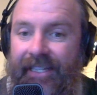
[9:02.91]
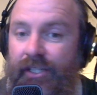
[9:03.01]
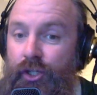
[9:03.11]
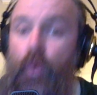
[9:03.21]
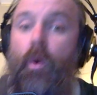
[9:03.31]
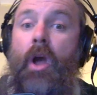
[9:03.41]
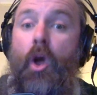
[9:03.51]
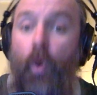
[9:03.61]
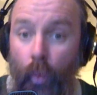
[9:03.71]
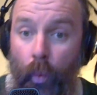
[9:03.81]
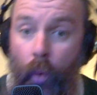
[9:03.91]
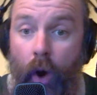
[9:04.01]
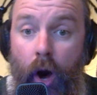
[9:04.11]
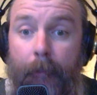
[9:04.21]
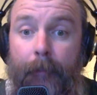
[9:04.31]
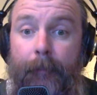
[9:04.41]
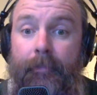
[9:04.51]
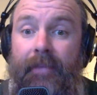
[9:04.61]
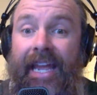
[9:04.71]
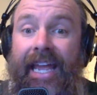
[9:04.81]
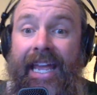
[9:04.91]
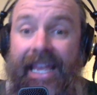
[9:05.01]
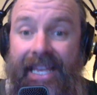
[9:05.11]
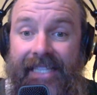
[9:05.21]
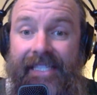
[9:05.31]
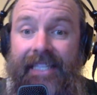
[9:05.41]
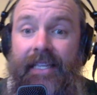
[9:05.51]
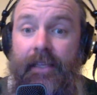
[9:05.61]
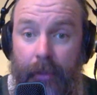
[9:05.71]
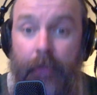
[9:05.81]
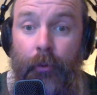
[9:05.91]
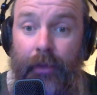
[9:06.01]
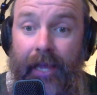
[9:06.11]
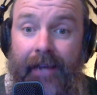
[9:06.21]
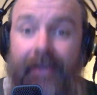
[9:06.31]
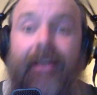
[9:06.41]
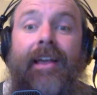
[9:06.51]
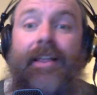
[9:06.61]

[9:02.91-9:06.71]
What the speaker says: to whoop the people in line